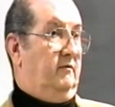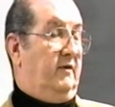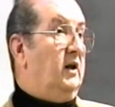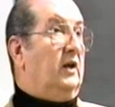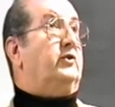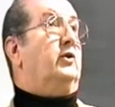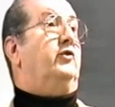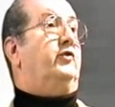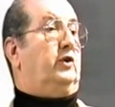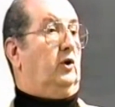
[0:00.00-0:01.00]

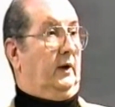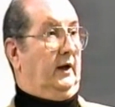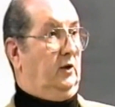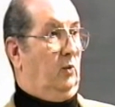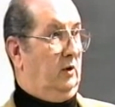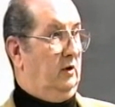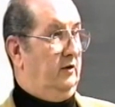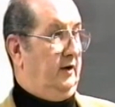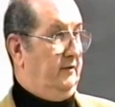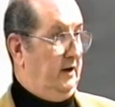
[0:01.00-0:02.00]
volatile story the
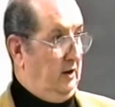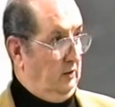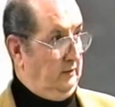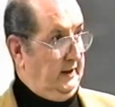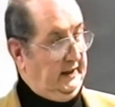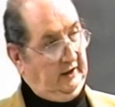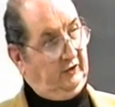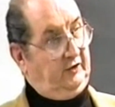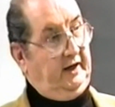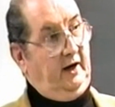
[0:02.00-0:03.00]
world's ever known. And
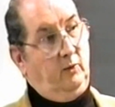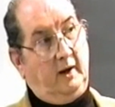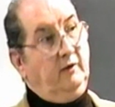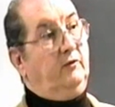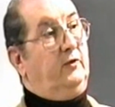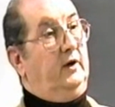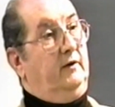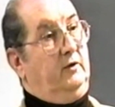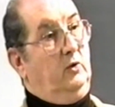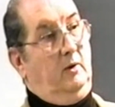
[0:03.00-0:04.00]
it's sitting right in
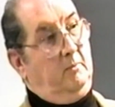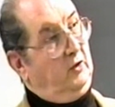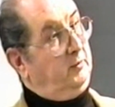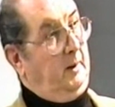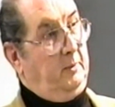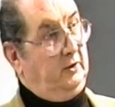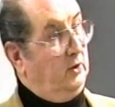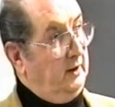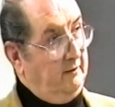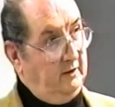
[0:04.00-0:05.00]
front of you, and most people
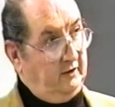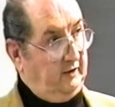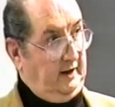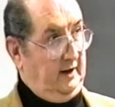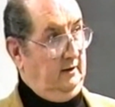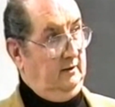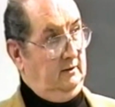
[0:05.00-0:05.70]
don't even see it.